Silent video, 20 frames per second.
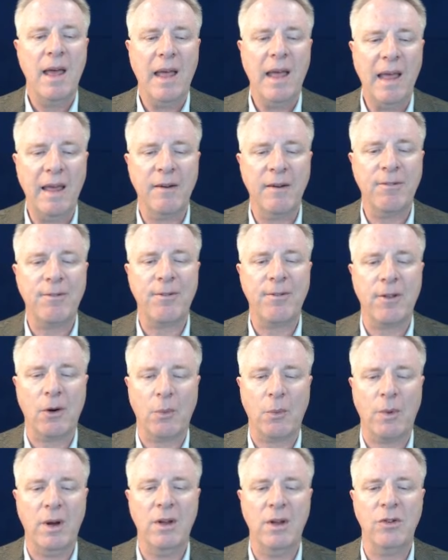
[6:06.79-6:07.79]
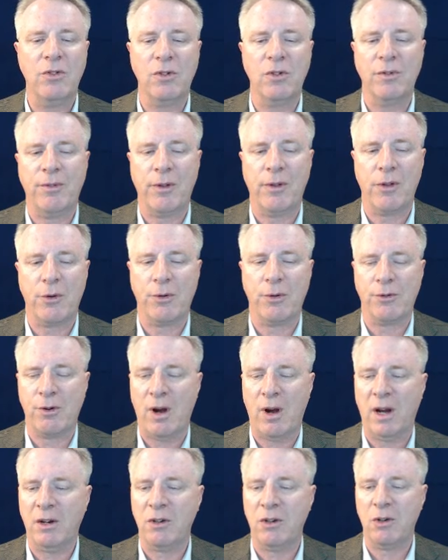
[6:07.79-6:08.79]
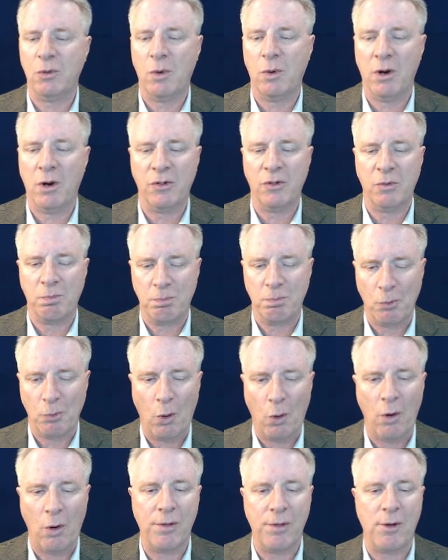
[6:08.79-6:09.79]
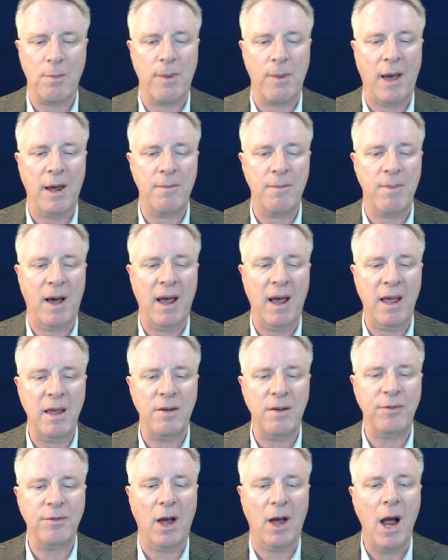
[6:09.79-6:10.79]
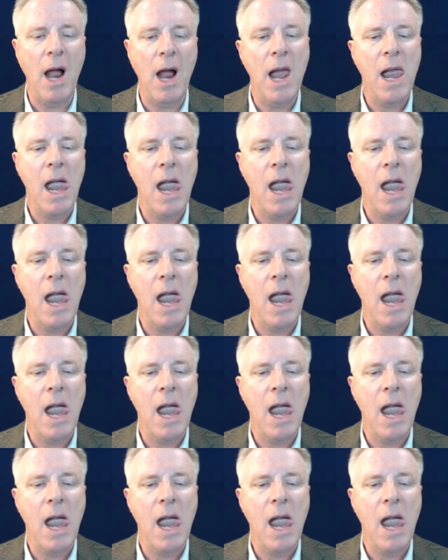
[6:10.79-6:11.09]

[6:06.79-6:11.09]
if the reason for the retraction was author bad behavior,